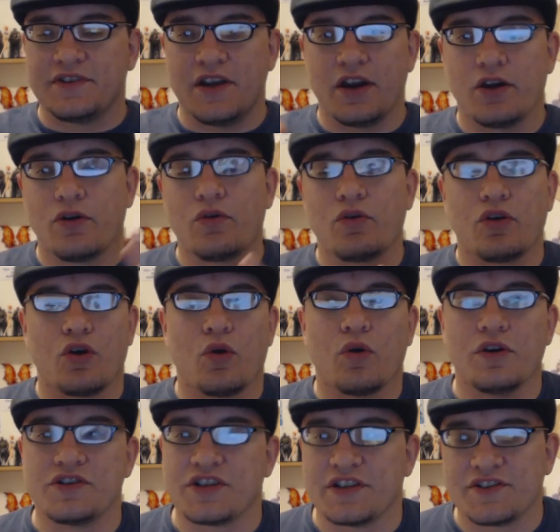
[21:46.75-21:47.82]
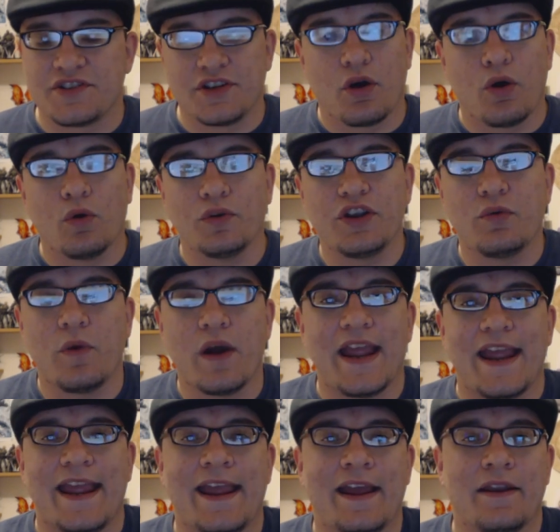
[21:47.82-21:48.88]
narrow gorge and it's the only way
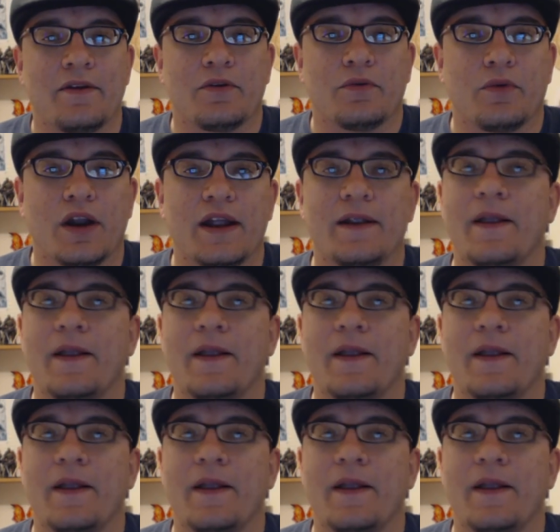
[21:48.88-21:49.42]
in, right?